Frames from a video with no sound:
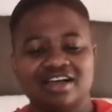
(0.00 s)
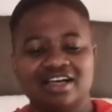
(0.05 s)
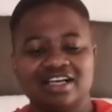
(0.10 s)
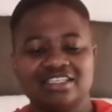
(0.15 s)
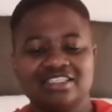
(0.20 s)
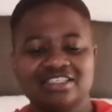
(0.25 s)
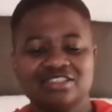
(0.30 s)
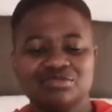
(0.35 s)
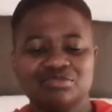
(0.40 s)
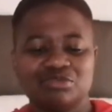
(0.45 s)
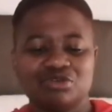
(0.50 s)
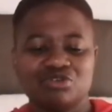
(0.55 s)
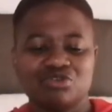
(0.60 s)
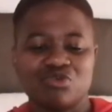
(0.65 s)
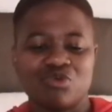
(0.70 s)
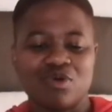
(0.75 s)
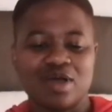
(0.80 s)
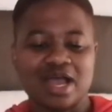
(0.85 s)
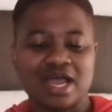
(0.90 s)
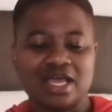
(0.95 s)
I just bought
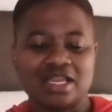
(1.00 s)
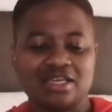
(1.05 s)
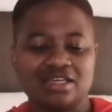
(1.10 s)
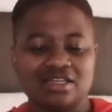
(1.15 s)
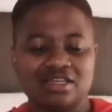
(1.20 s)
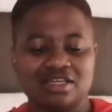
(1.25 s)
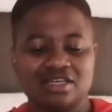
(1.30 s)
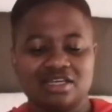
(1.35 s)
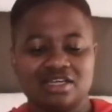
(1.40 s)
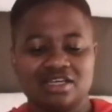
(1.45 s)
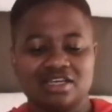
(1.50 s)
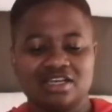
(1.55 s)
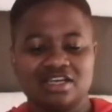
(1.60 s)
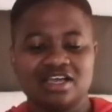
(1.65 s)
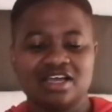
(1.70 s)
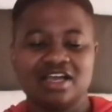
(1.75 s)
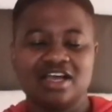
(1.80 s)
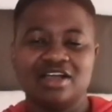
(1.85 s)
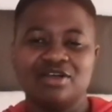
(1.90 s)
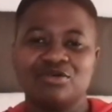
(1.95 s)
one.
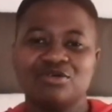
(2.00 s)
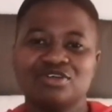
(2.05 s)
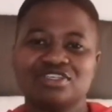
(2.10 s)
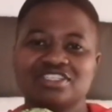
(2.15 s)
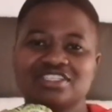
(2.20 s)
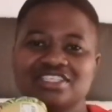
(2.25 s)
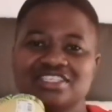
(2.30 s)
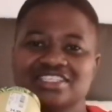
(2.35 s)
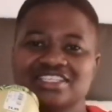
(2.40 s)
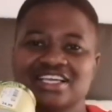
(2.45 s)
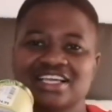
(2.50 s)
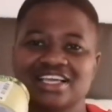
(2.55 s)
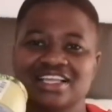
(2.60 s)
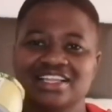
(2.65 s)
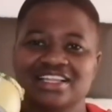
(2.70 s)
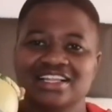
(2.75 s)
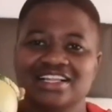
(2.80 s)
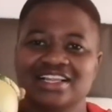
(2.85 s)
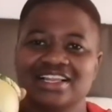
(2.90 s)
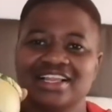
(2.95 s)
I got this
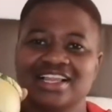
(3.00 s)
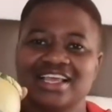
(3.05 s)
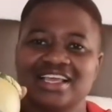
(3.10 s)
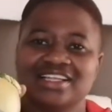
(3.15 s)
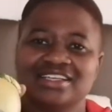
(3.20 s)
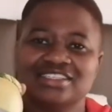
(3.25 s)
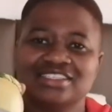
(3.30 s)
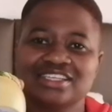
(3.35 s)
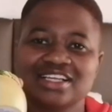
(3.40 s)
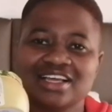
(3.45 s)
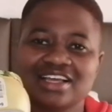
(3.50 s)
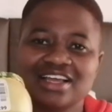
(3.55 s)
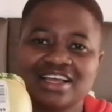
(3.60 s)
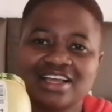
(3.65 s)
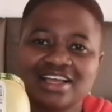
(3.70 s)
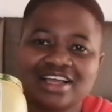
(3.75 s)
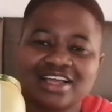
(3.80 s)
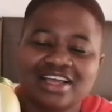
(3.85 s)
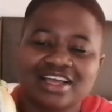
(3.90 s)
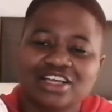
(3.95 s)
candle at
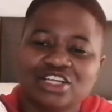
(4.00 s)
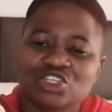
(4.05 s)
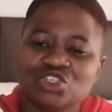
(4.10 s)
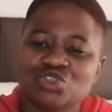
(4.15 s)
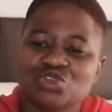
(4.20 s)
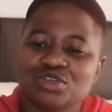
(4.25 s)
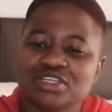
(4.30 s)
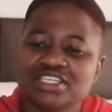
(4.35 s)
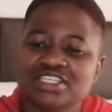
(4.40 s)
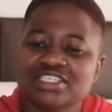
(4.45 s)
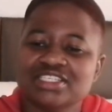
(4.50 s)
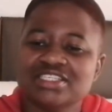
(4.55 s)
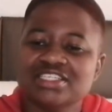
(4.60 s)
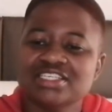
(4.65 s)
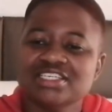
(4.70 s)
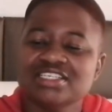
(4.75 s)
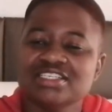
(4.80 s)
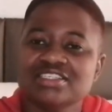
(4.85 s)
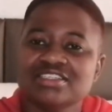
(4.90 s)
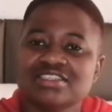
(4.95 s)

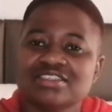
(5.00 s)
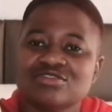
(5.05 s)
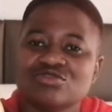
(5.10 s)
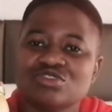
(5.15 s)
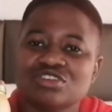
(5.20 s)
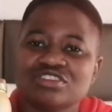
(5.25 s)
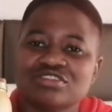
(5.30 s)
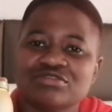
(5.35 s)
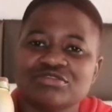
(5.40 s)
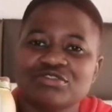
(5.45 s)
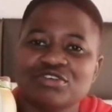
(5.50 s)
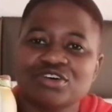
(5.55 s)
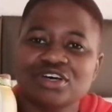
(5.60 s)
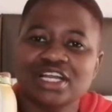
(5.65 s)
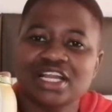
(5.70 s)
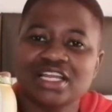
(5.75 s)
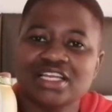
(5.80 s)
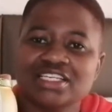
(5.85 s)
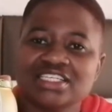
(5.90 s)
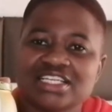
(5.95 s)

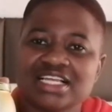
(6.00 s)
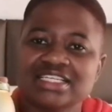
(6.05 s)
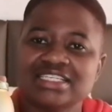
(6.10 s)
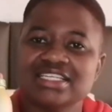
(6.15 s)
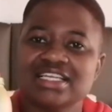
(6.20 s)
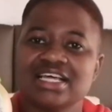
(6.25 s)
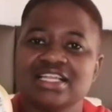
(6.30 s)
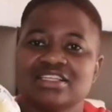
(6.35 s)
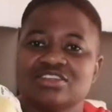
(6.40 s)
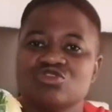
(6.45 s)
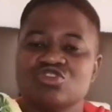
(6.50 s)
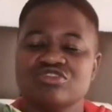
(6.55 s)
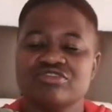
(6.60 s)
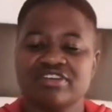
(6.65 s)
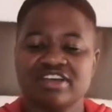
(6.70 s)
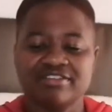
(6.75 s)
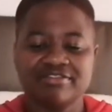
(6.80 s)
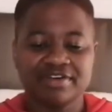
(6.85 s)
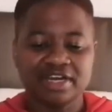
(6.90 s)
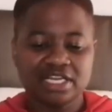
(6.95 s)
24.99,
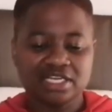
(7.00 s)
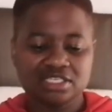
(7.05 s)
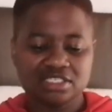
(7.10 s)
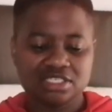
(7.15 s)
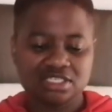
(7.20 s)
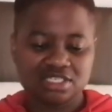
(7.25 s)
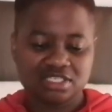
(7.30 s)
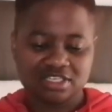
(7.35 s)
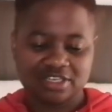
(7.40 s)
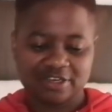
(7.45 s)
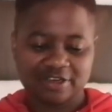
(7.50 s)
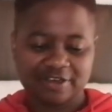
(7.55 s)
25 rand.